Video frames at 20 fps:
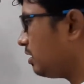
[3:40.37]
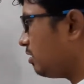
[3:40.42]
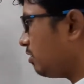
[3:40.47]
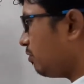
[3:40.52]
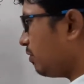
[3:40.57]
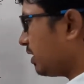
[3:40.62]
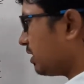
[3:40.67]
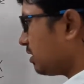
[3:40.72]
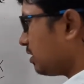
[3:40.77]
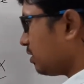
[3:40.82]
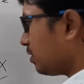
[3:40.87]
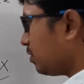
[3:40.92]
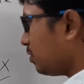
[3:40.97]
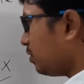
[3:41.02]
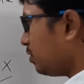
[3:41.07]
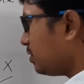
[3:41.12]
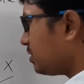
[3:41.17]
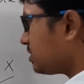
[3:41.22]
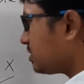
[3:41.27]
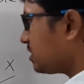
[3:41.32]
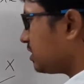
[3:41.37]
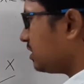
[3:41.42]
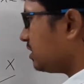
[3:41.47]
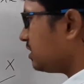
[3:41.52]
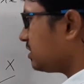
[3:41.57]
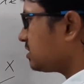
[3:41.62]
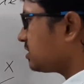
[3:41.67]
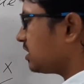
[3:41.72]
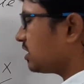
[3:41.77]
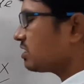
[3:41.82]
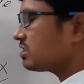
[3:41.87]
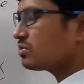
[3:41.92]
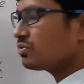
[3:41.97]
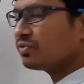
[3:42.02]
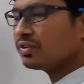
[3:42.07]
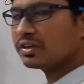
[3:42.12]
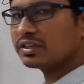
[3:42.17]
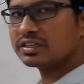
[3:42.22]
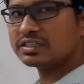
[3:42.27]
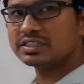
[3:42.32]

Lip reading: when the node C checks for the